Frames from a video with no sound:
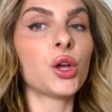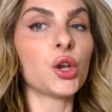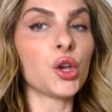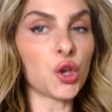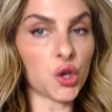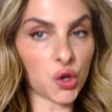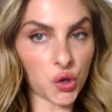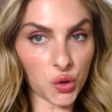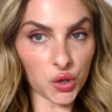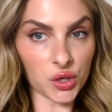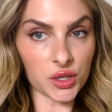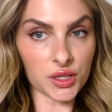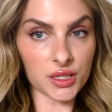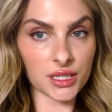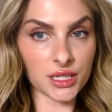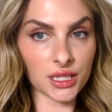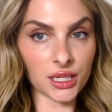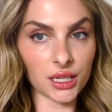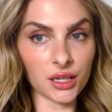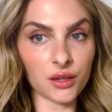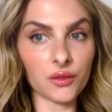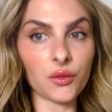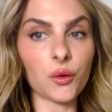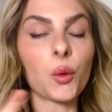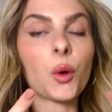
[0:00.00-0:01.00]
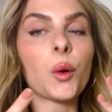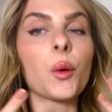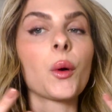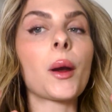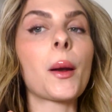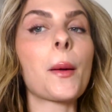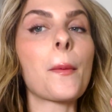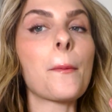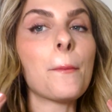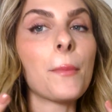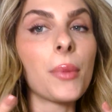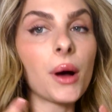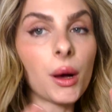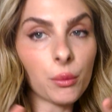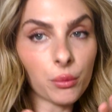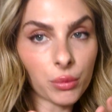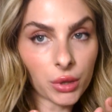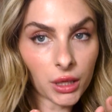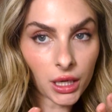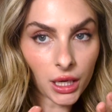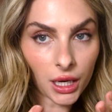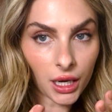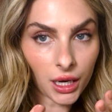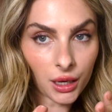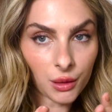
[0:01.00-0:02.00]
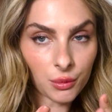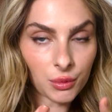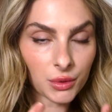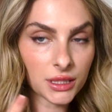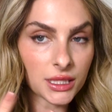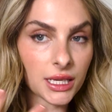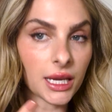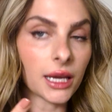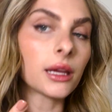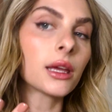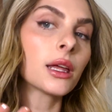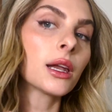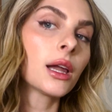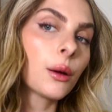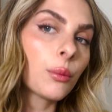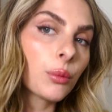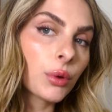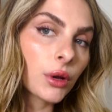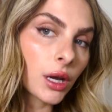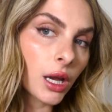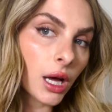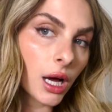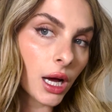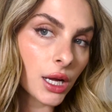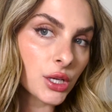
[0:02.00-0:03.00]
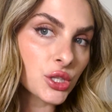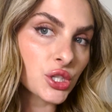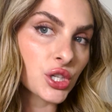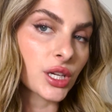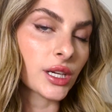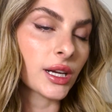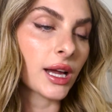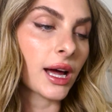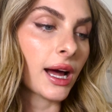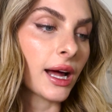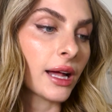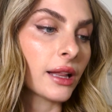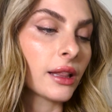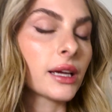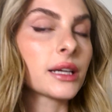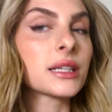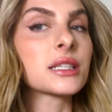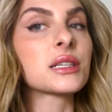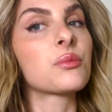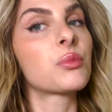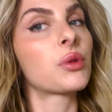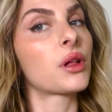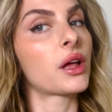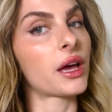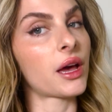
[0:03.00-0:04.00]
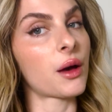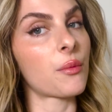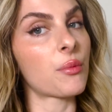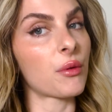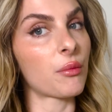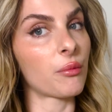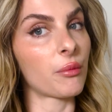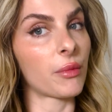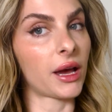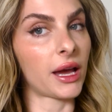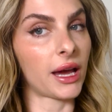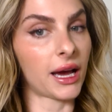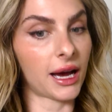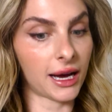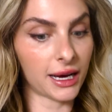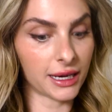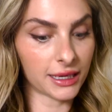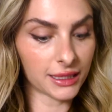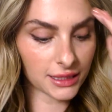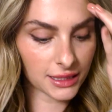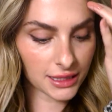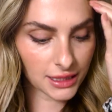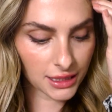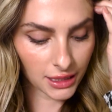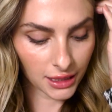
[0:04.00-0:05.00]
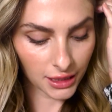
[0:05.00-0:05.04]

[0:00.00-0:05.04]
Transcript: New Year's Eve, we want to bump it up, take it up a notch, and I like to play up my eyes.